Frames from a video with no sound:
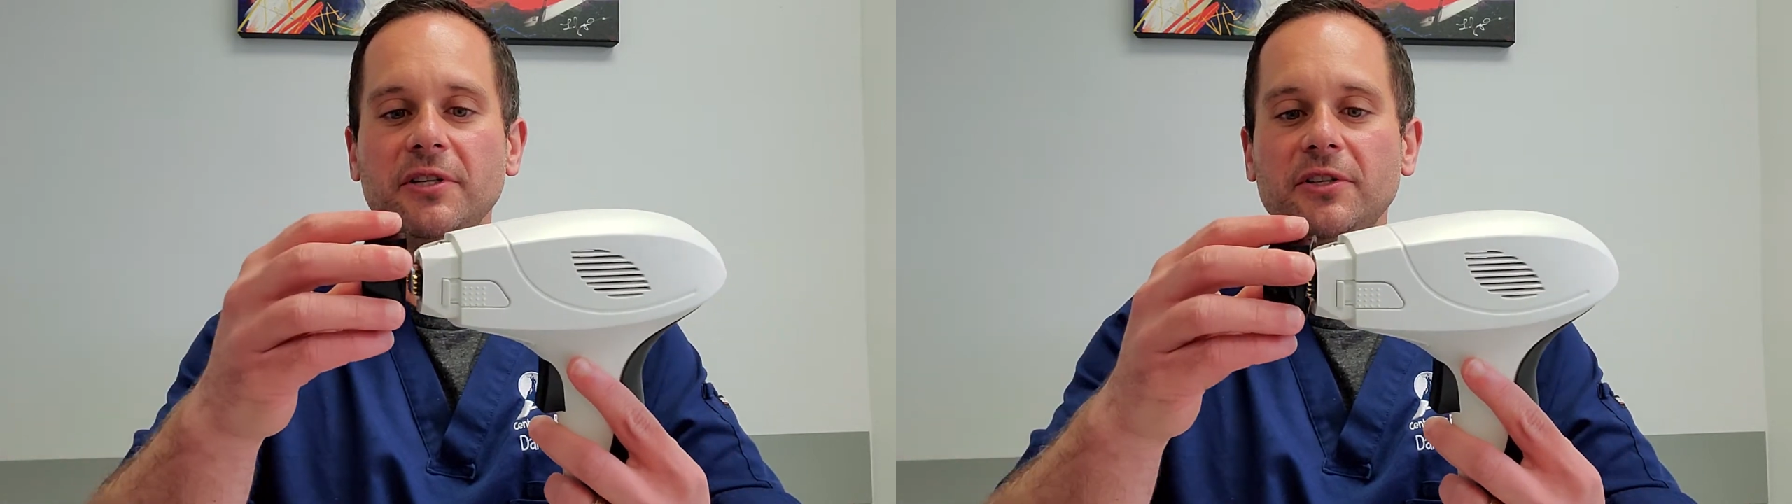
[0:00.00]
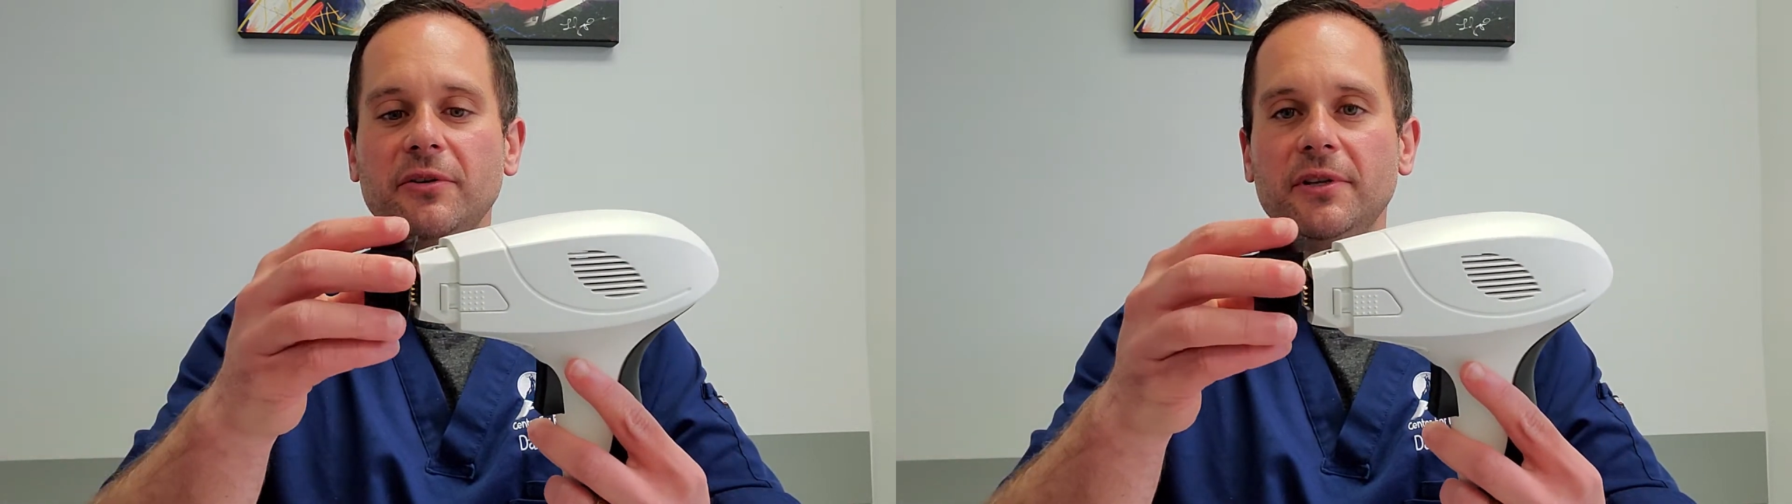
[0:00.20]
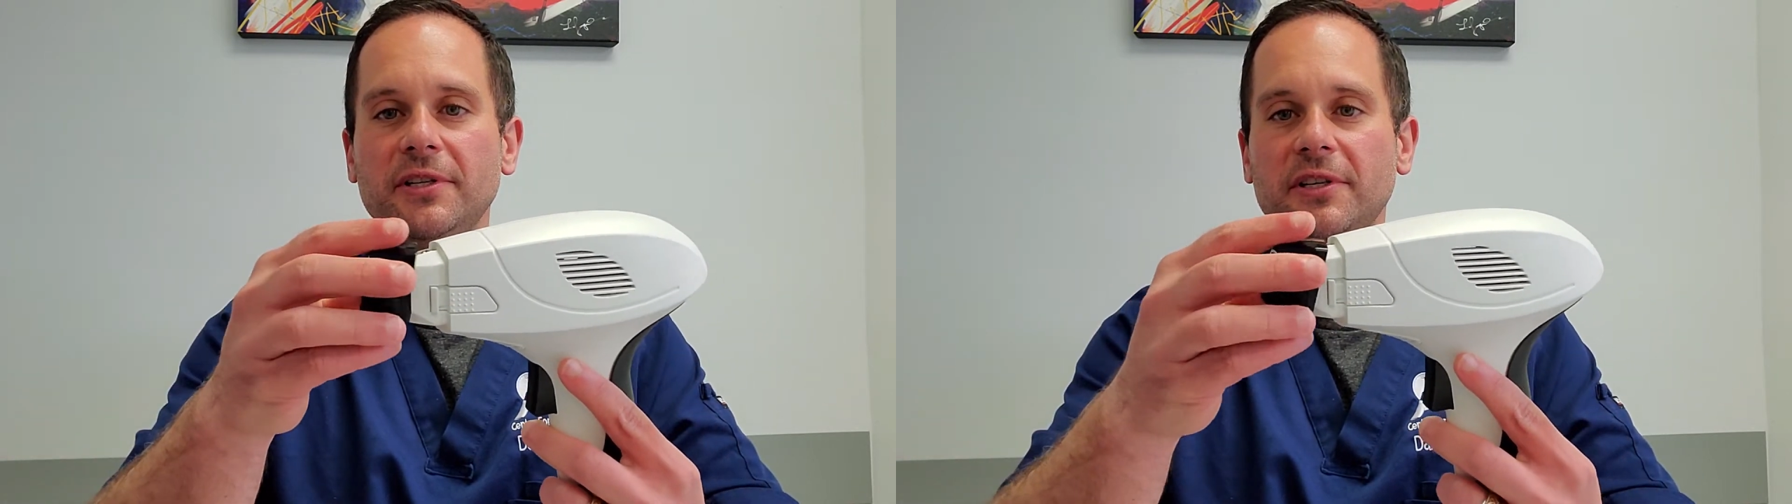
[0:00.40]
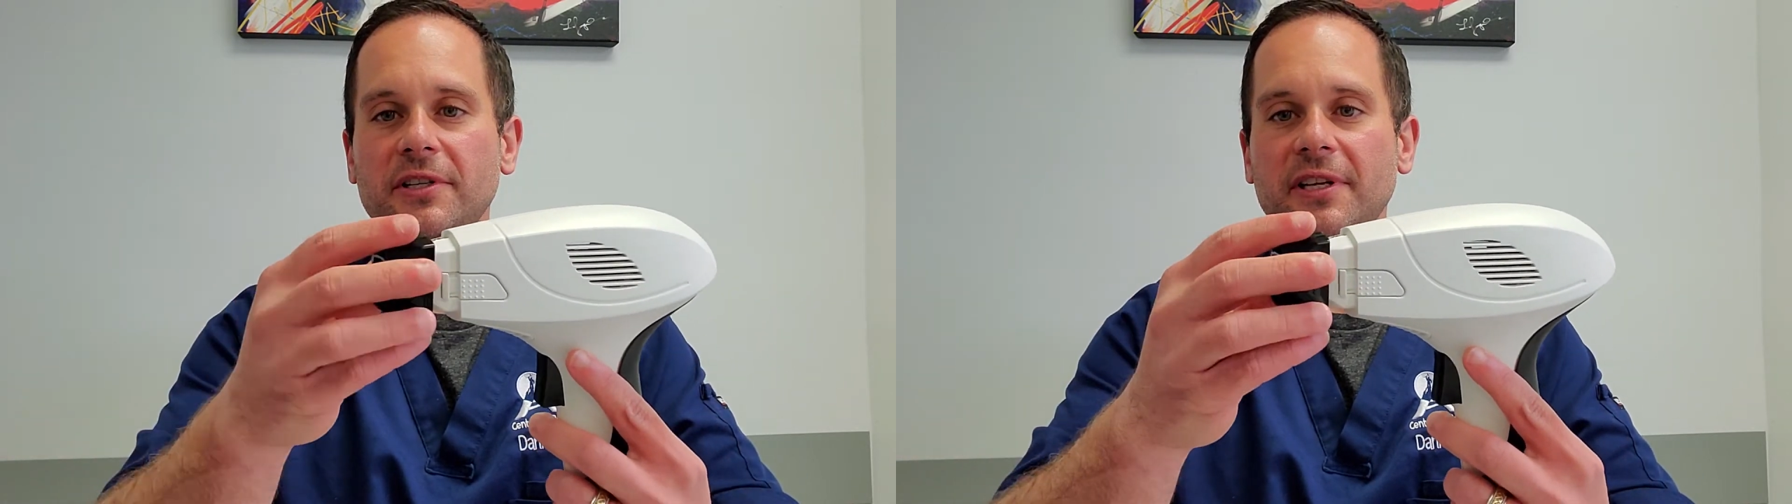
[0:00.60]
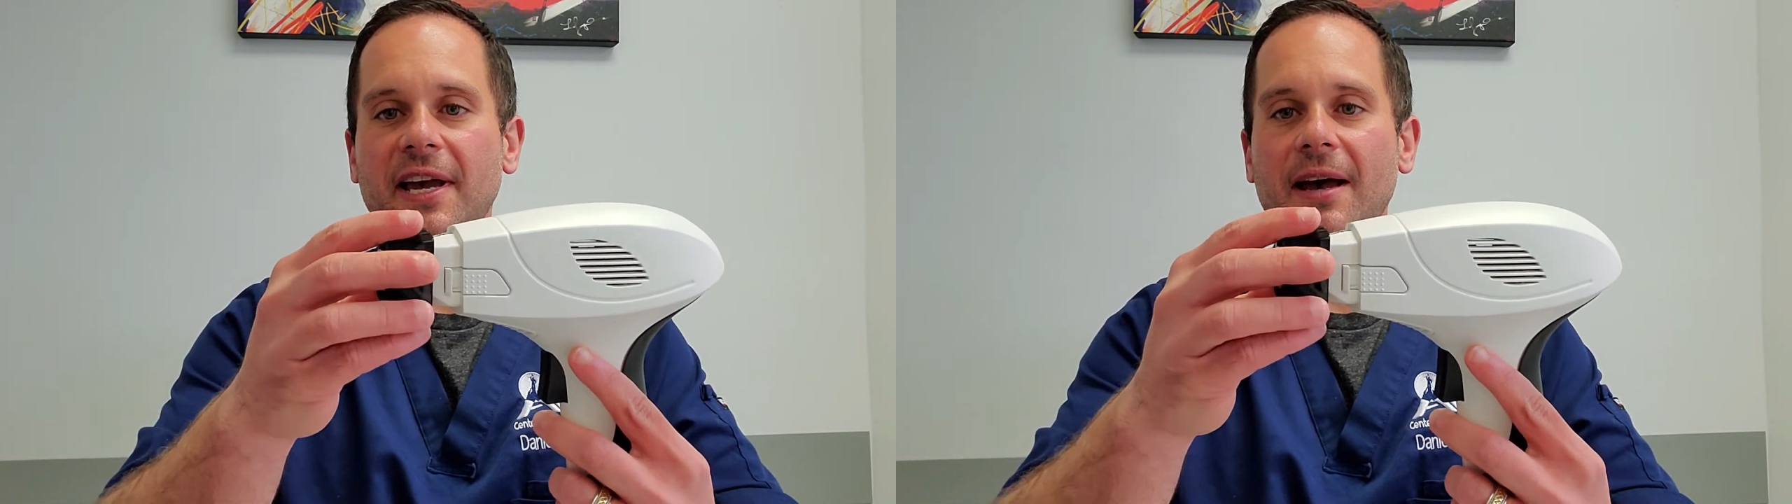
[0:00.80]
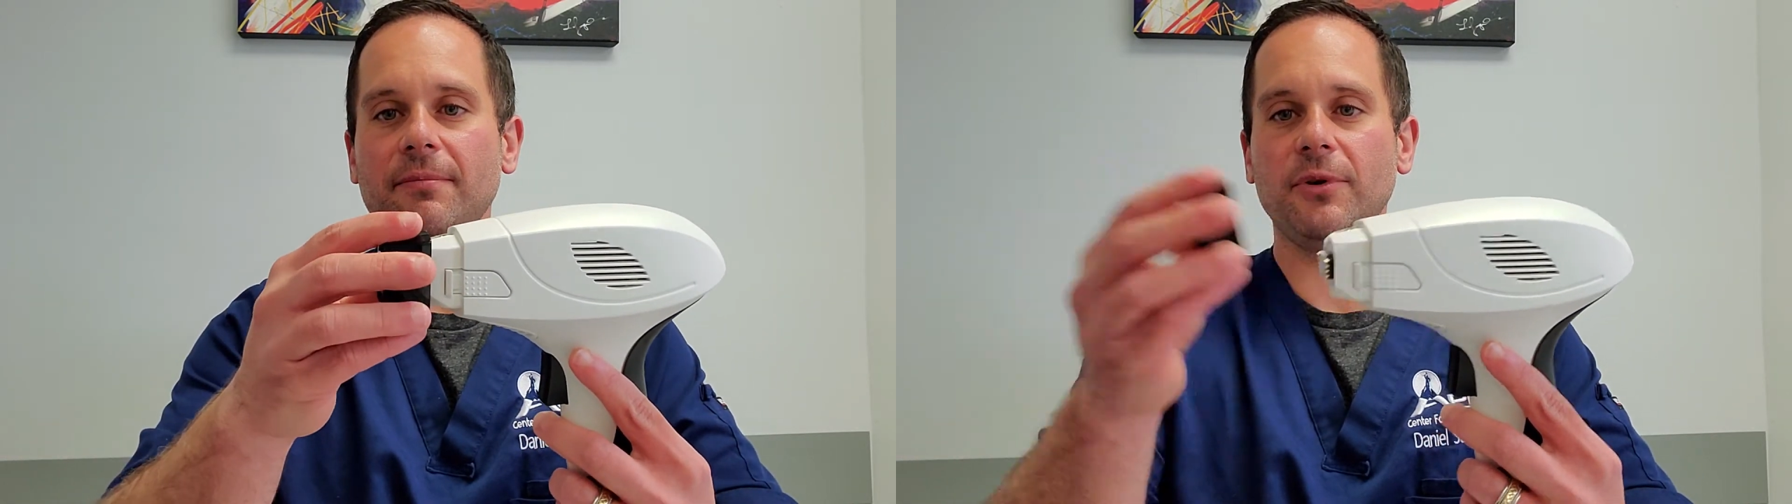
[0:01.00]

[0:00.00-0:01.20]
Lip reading: So this is the cap.